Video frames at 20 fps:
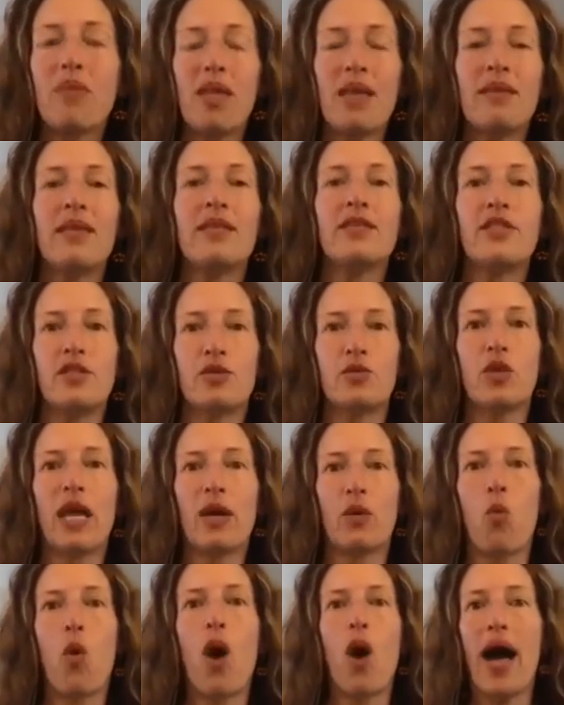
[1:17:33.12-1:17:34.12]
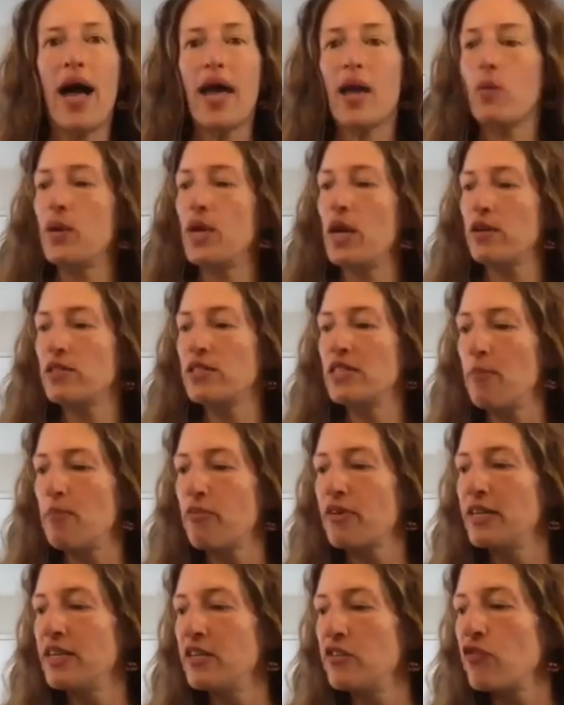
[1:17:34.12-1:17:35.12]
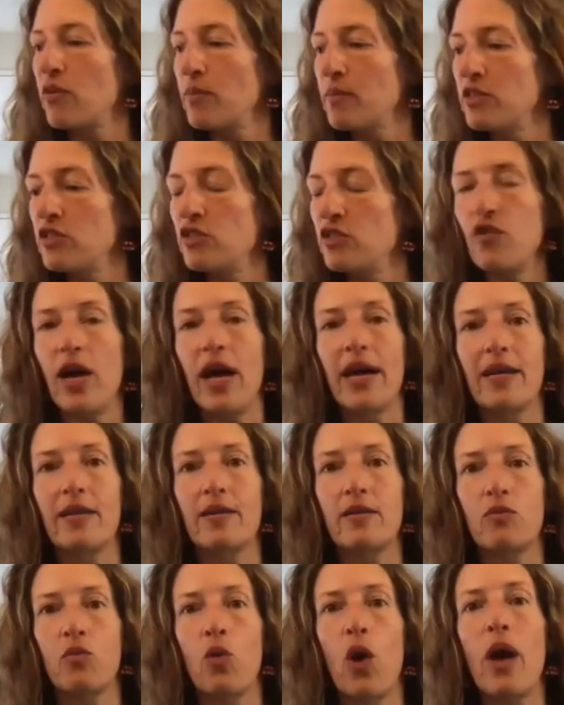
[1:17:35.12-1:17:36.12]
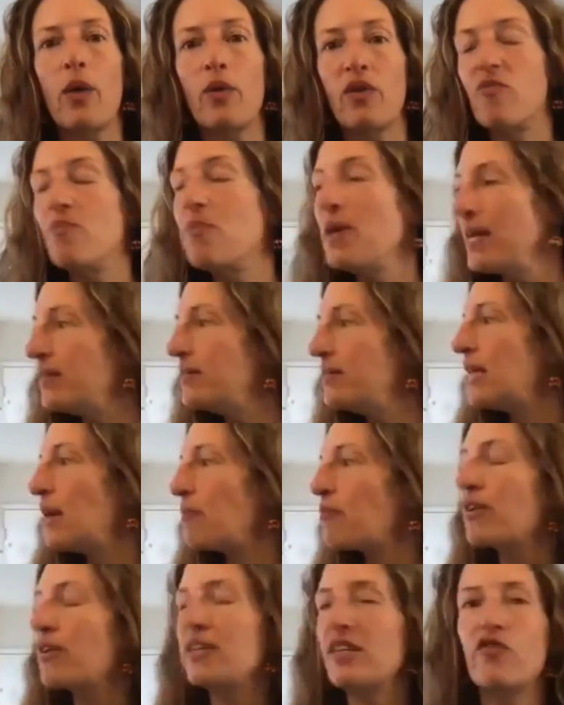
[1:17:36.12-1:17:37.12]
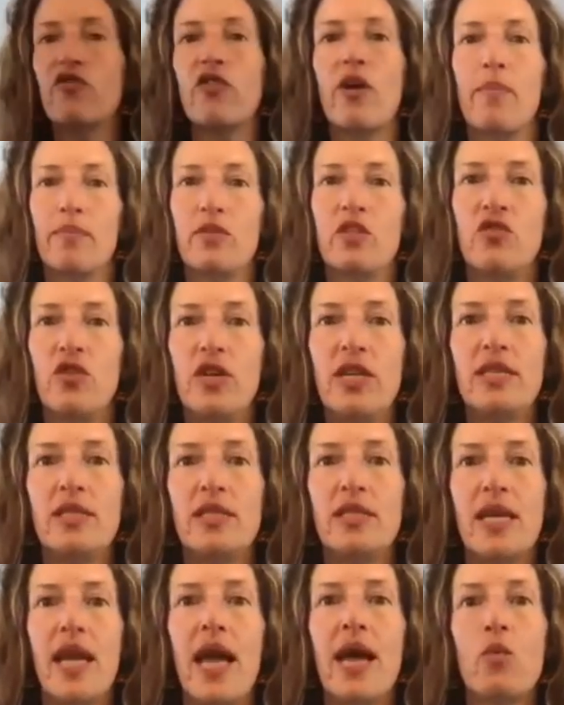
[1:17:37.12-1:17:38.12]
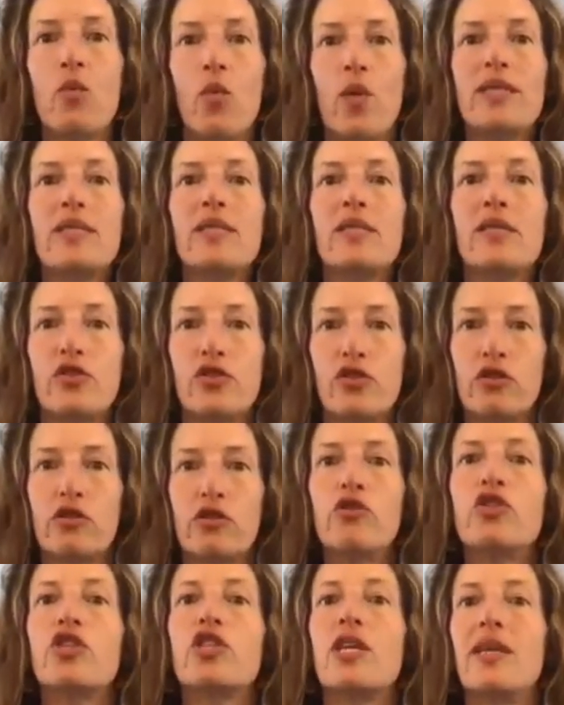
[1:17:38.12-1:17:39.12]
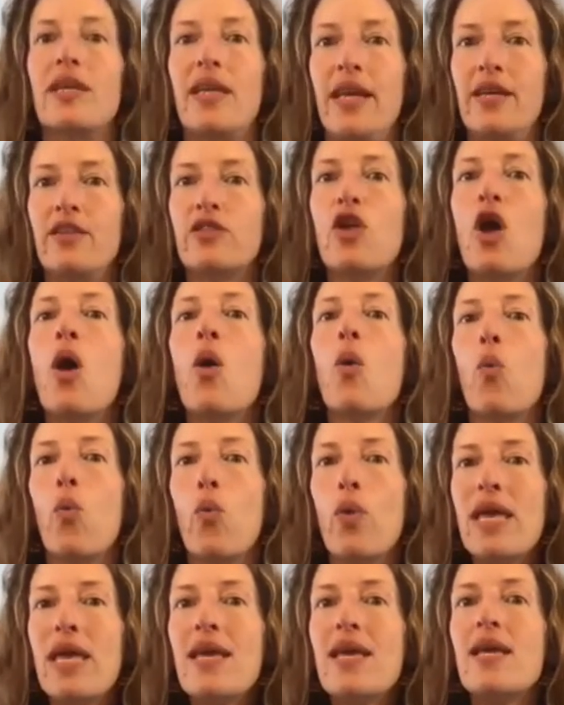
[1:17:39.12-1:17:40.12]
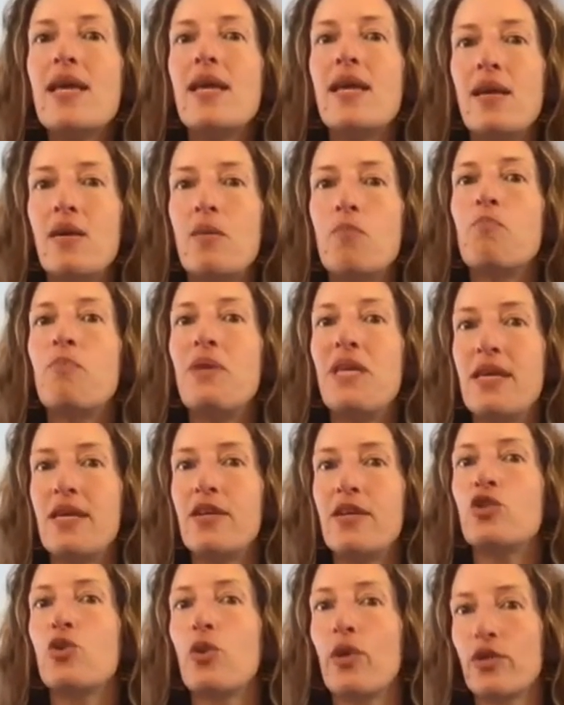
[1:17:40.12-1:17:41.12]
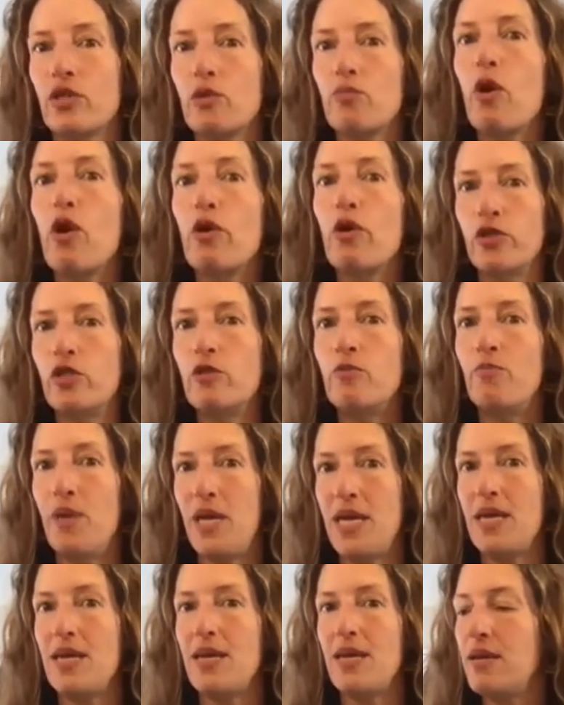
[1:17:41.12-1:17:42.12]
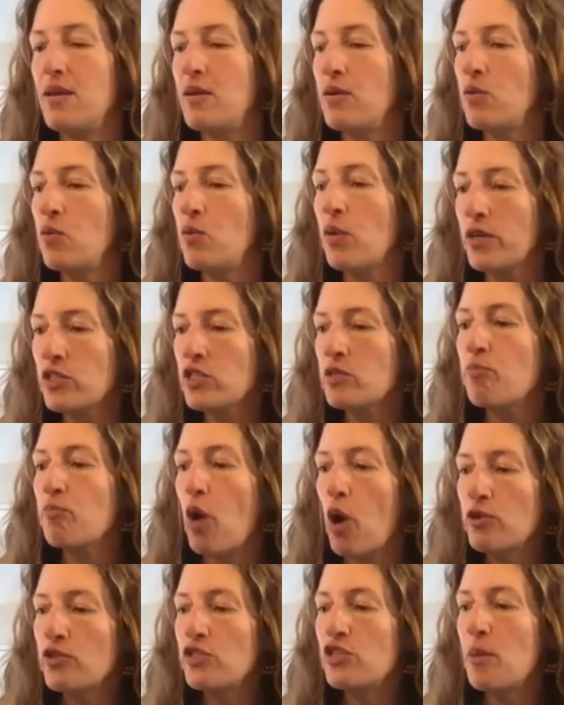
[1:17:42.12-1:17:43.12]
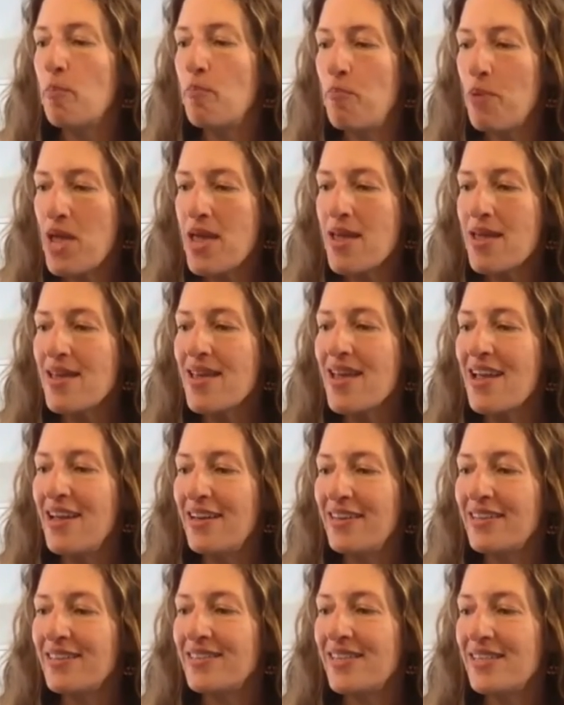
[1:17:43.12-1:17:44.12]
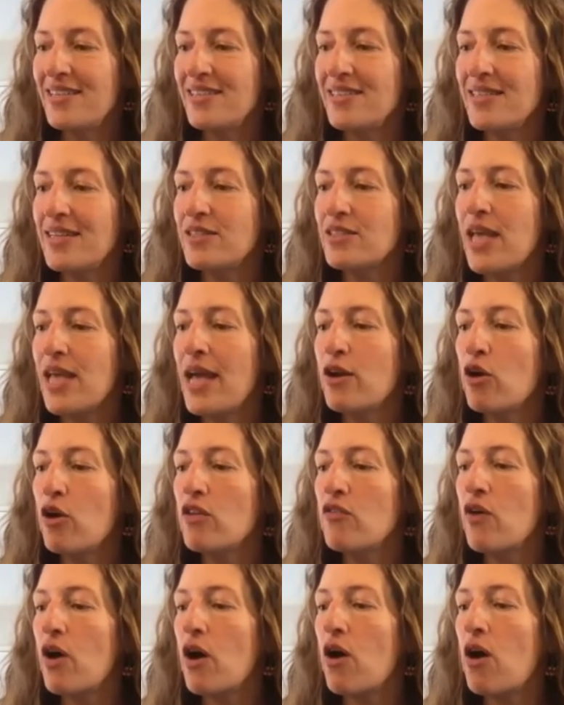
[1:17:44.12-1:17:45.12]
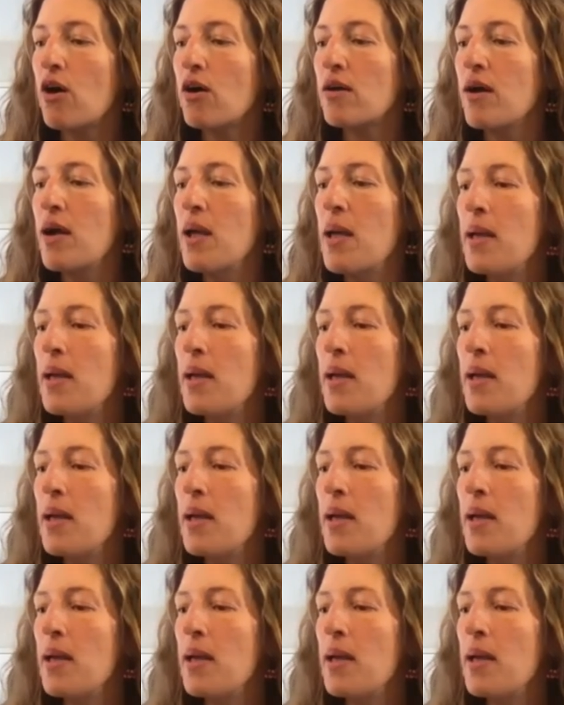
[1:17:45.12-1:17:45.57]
This is like why we are separated from the divine, why we've been separated from divinity. And what's the solution is we beings who are supposed to be, we're supposed to be in existence, and all of our